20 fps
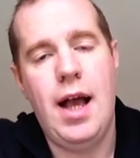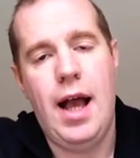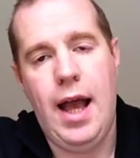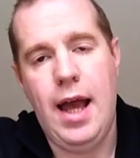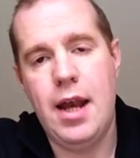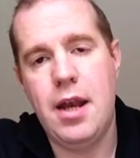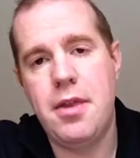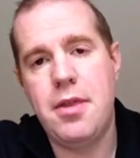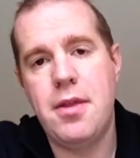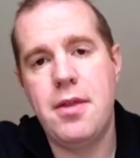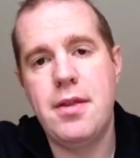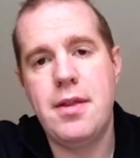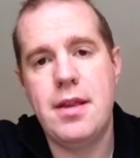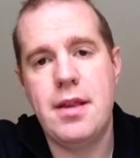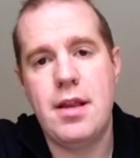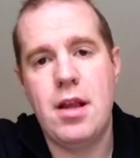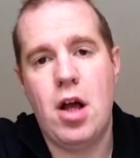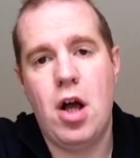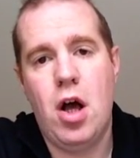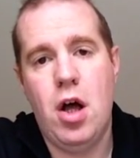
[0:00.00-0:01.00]

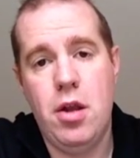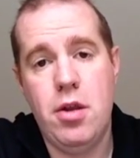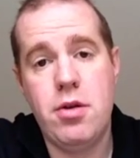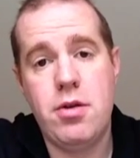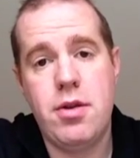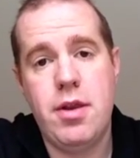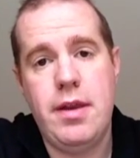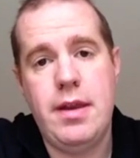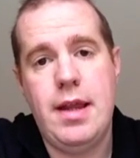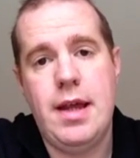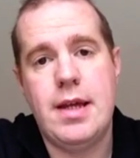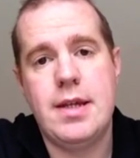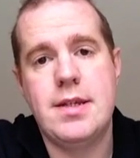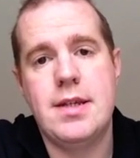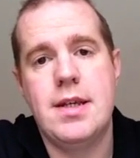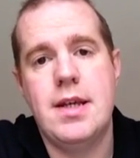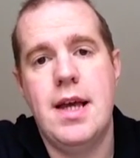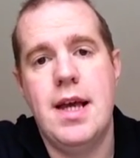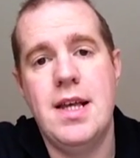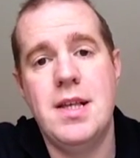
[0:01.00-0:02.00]
anything other than that
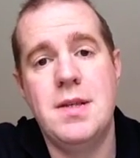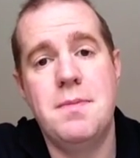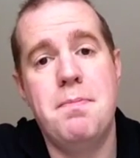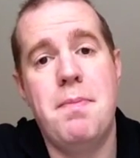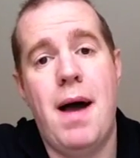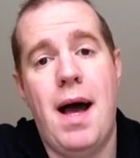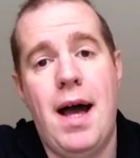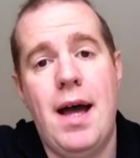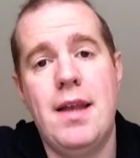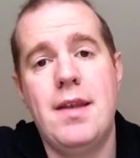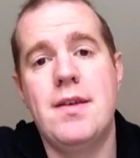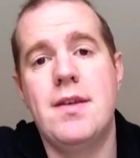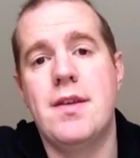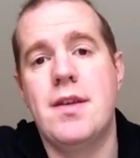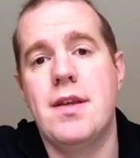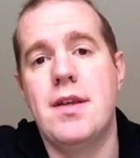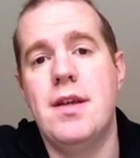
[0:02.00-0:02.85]
is banned.